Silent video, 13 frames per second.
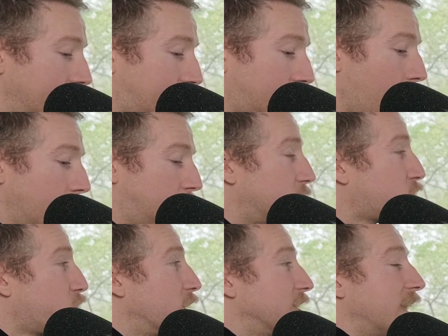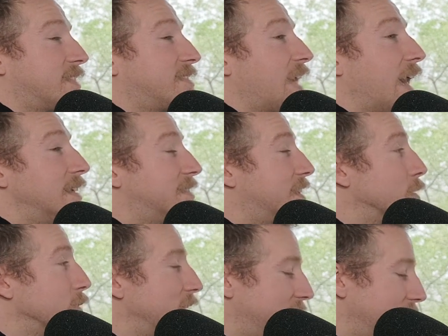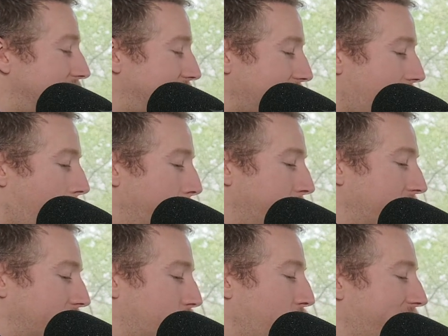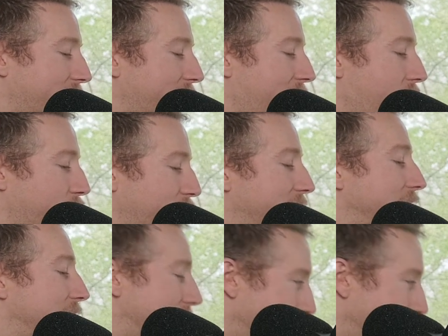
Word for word: So just for, like, tasting reasons, I'm going to crack it in half and eat,